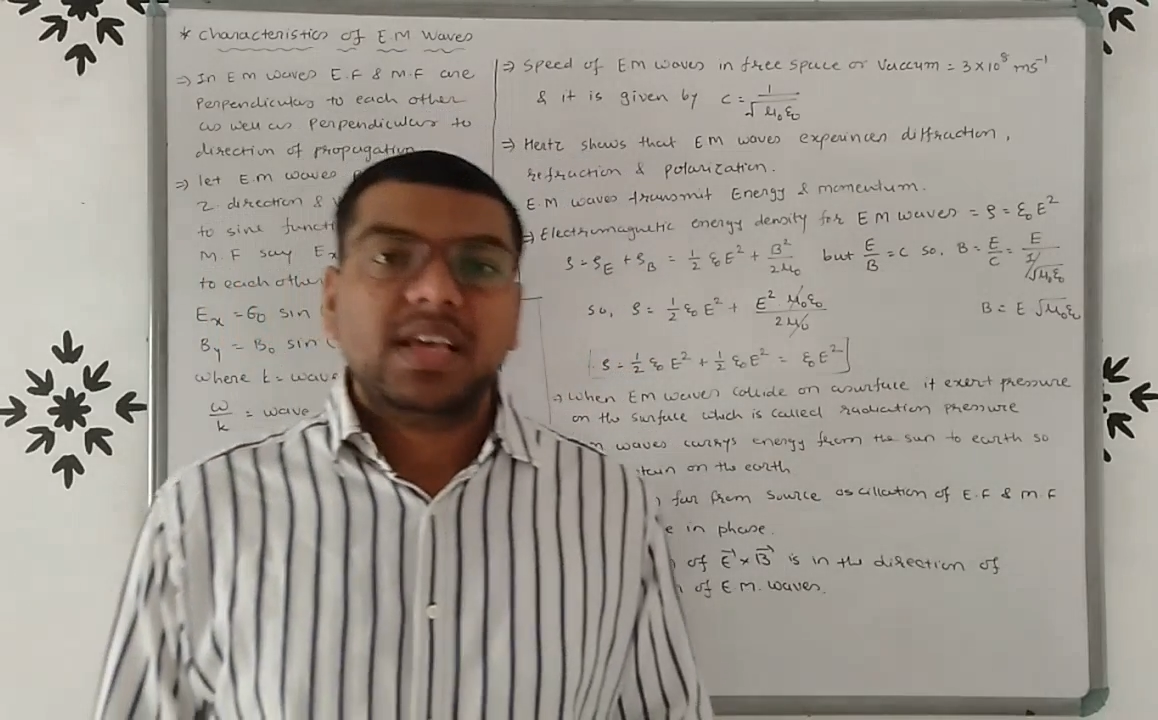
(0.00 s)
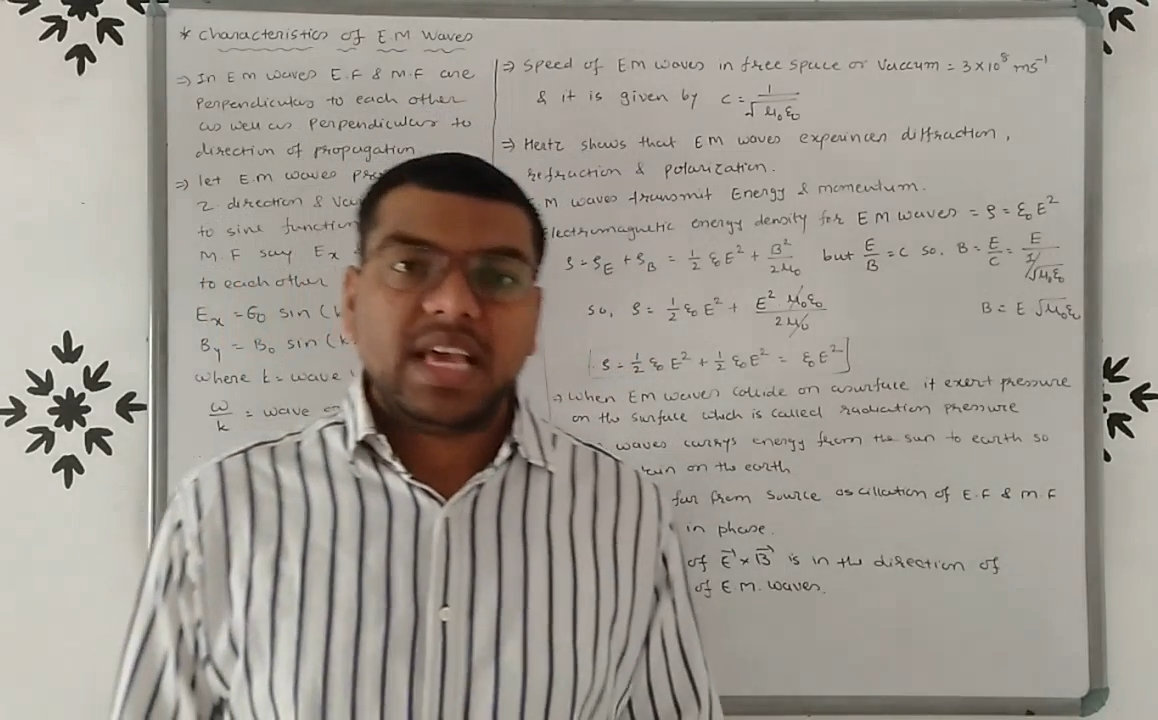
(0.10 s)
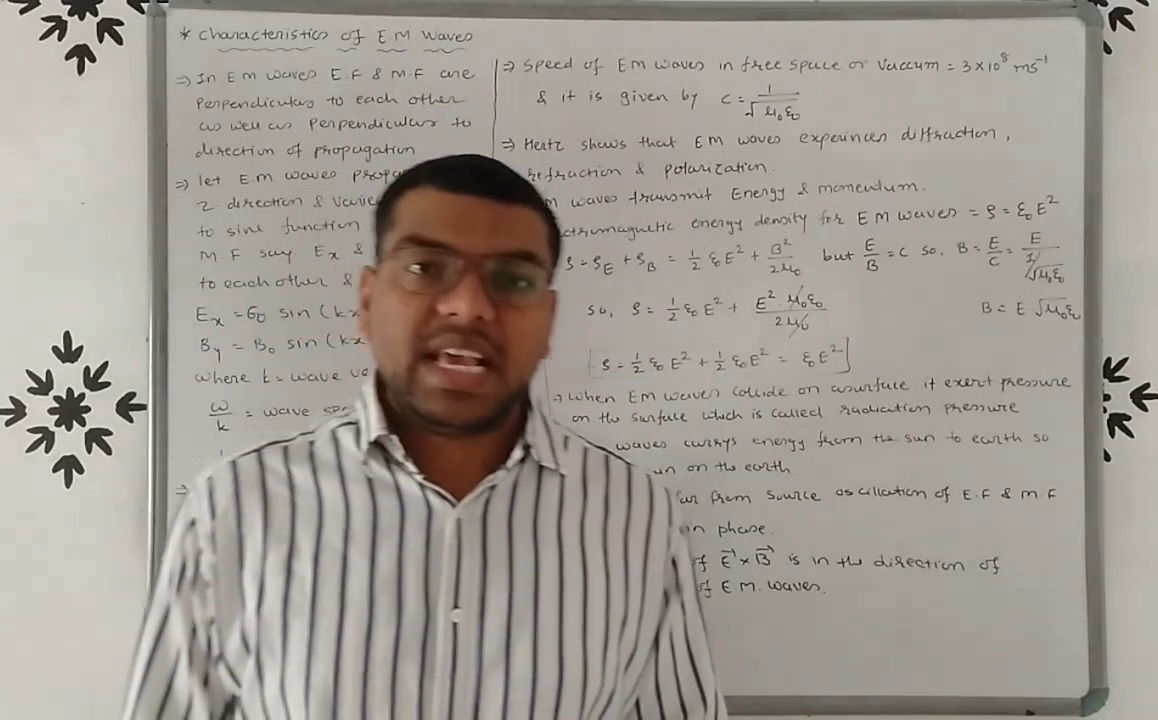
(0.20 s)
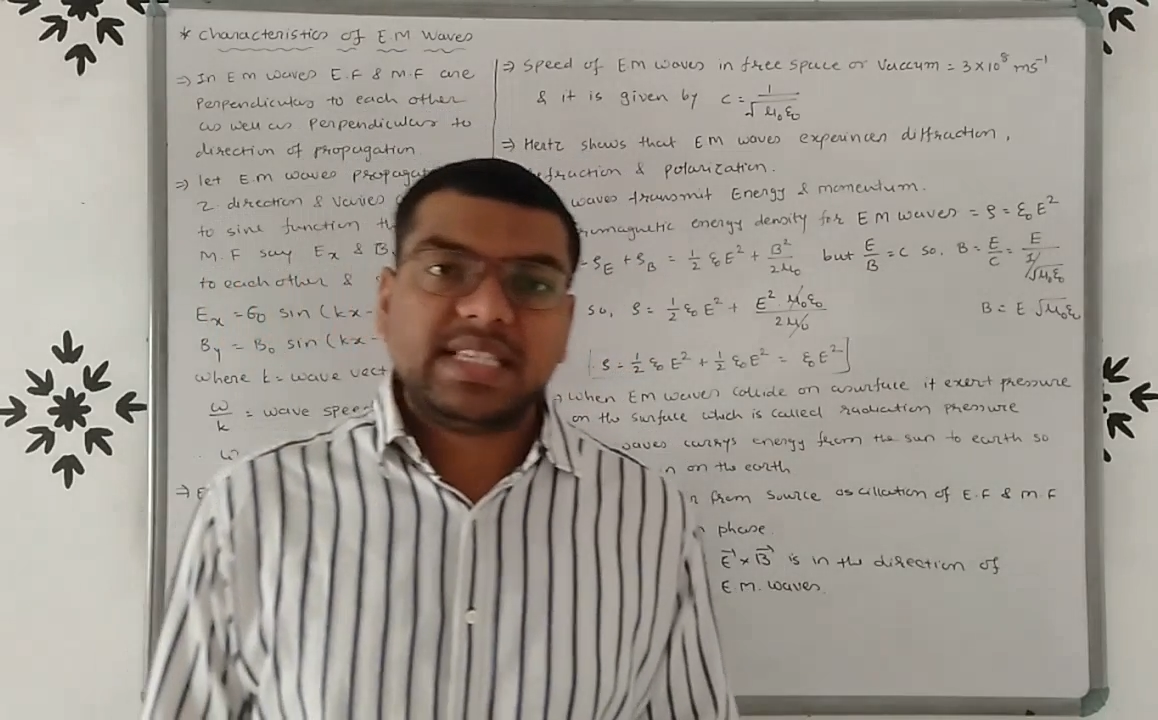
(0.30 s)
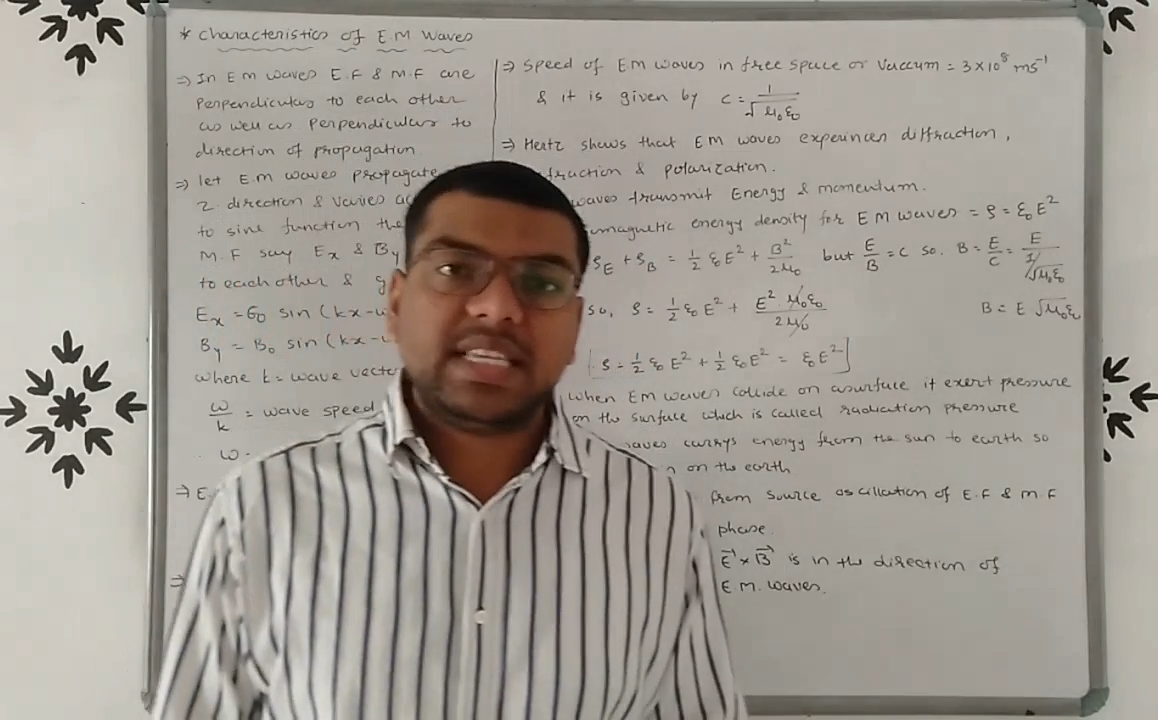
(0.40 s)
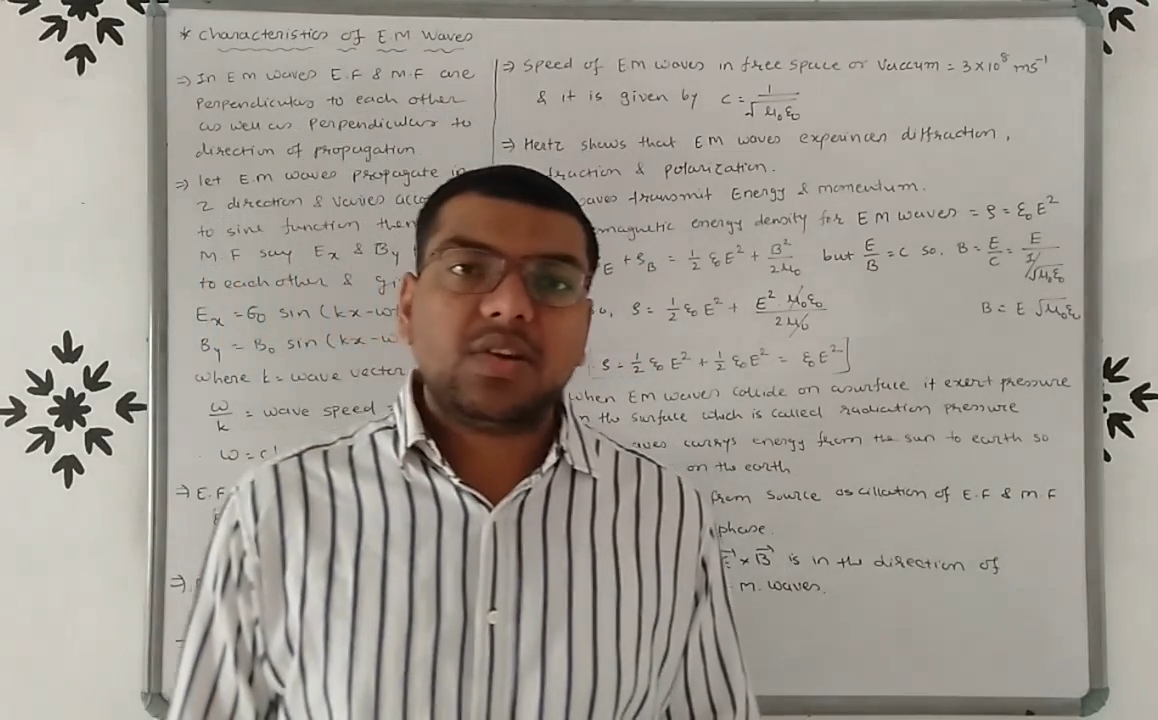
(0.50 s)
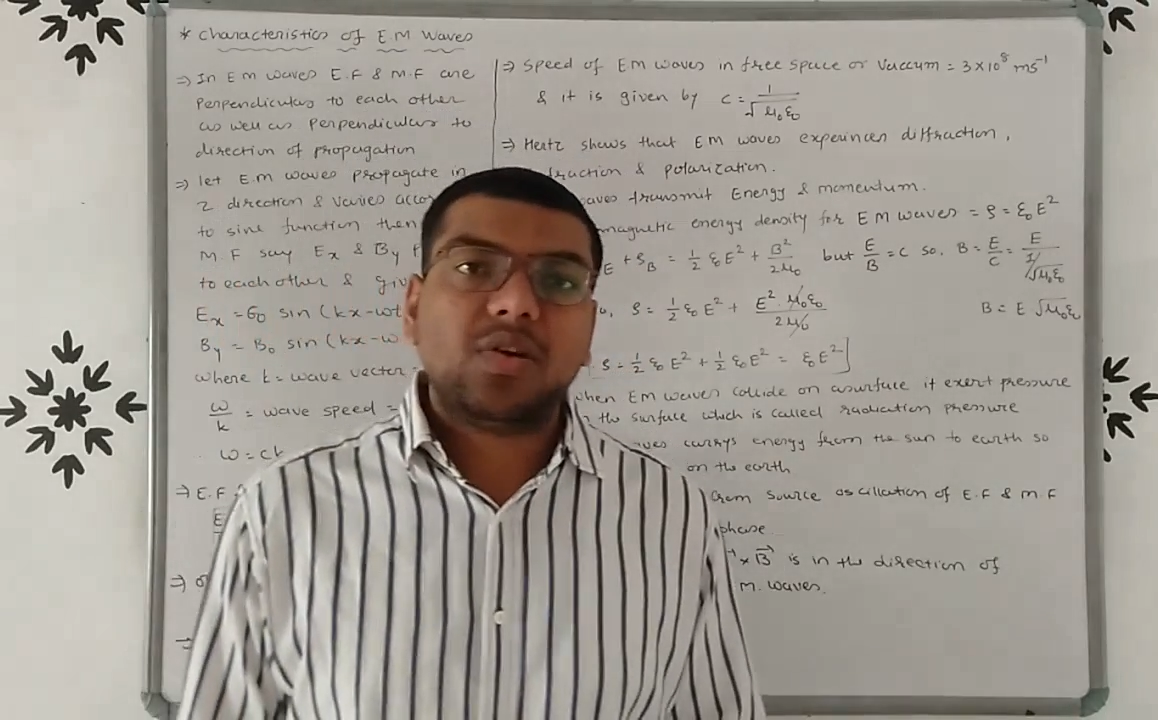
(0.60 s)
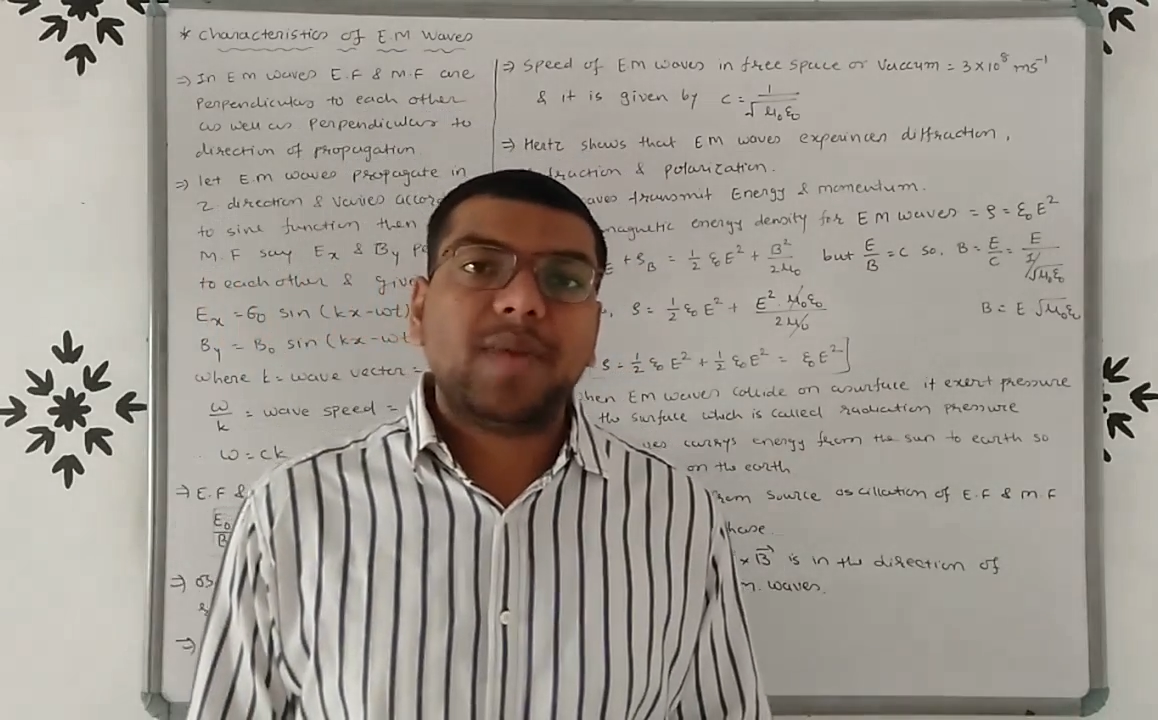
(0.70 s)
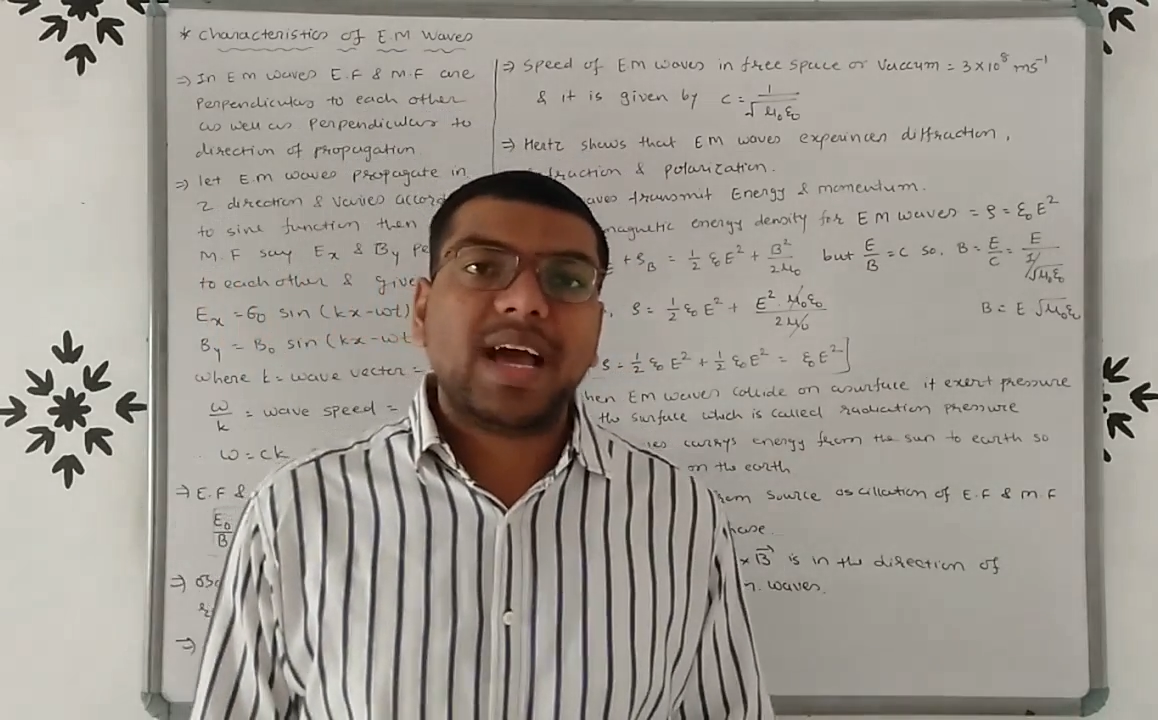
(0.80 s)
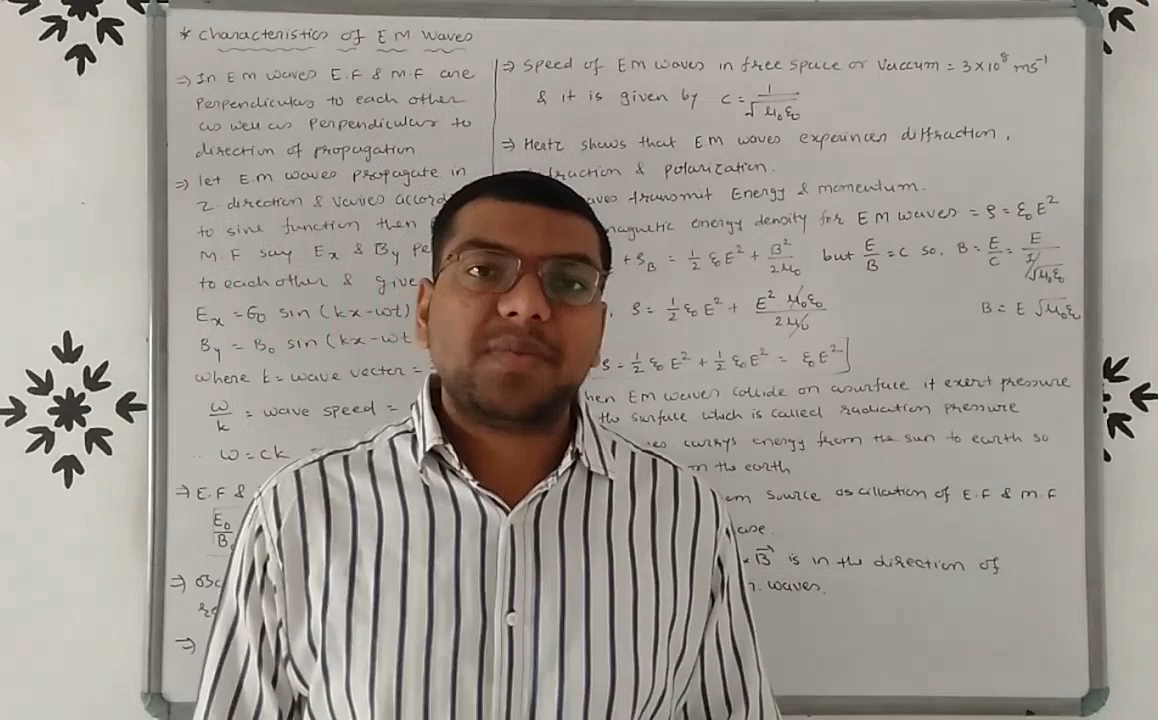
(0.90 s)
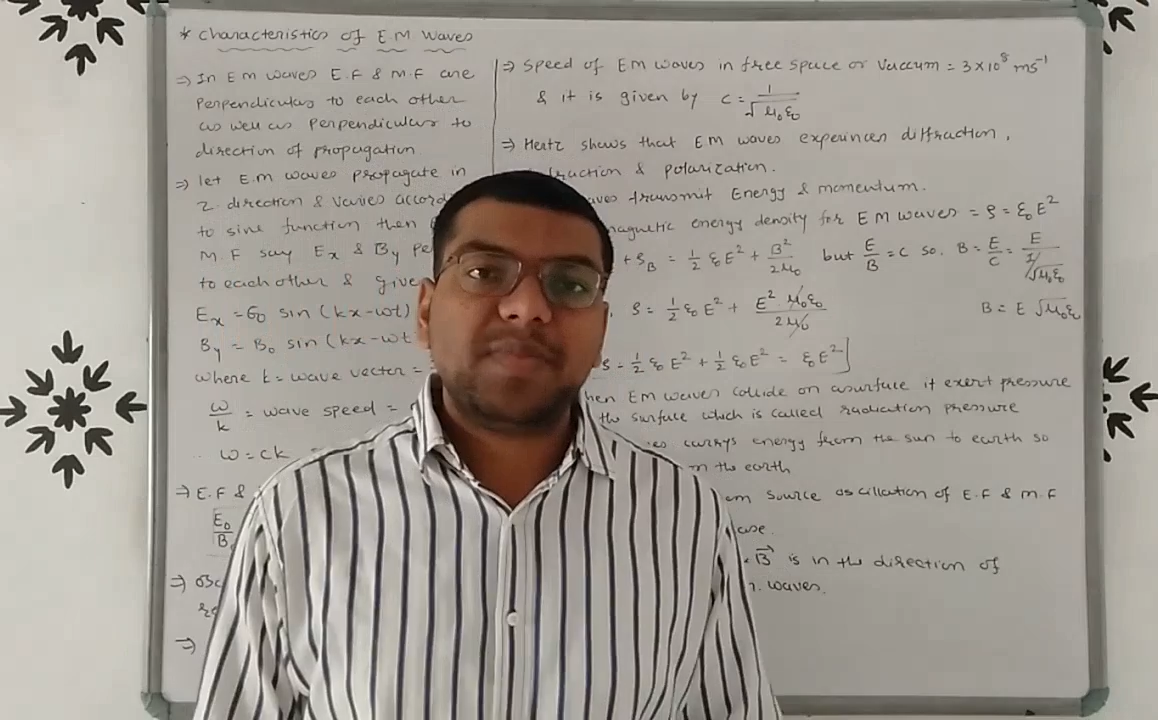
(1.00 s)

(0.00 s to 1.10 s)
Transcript: E0 by